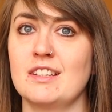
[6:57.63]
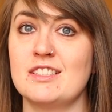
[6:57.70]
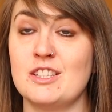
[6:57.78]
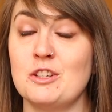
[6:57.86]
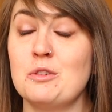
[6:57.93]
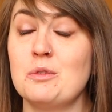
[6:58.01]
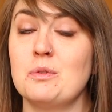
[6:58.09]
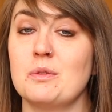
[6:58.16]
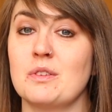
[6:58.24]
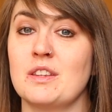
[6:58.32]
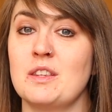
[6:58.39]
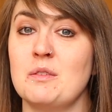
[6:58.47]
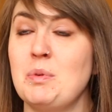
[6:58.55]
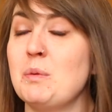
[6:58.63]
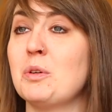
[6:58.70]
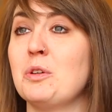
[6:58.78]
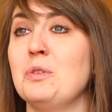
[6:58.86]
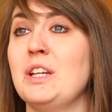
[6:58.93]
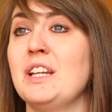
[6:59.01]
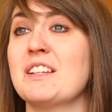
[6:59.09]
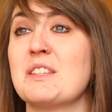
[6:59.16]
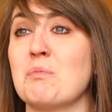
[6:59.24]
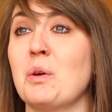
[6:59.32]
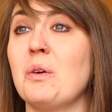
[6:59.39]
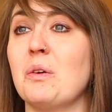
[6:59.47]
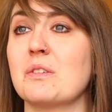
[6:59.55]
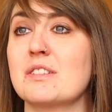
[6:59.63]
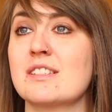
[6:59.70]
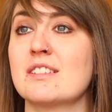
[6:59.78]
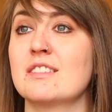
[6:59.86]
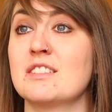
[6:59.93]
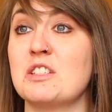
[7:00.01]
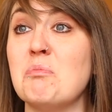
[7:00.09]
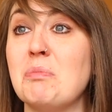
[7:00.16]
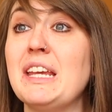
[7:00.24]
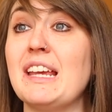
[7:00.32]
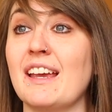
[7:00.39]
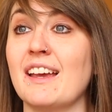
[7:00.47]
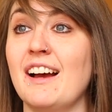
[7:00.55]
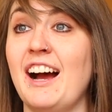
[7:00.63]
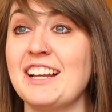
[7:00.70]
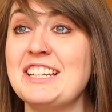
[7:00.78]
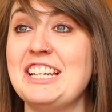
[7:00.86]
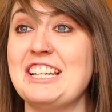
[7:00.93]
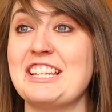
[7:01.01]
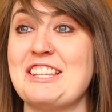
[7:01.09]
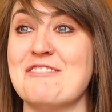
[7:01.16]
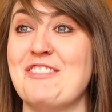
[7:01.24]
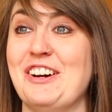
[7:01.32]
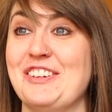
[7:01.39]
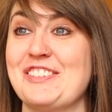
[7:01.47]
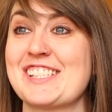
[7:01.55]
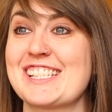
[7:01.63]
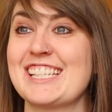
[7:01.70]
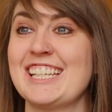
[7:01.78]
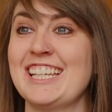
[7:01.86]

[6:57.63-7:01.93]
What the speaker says: to the people who need it the most. To me, I need it the most.